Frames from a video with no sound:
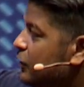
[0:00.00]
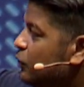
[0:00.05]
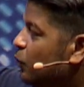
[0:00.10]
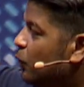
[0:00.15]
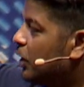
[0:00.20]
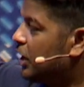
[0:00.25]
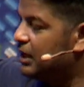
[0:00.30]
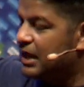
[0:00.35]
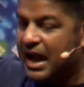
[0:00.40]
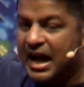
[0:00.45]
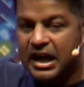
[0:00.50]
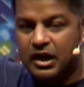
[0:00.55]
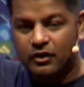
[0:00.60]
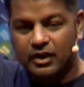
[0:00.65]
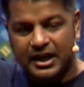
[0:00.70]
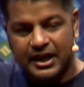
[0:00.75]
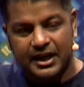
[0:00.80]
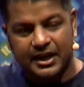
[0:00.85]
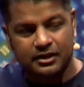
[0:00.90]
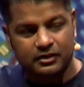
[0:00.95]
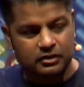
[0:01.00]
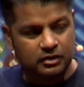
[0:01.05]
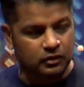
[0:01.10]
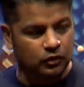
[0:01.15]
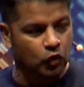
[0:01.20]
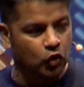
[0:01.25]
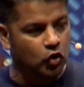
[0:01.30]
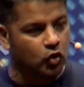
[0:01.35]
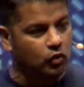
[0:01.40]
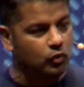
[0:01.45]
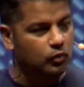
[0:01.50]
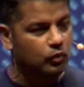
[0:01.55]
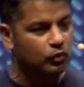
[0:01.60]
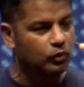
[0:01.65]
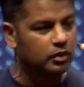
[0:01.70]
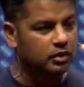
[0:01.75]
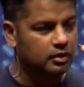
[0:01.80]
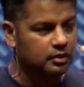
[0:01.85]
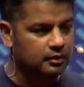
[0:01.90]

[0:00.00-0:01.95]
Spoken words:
in what, how, and who.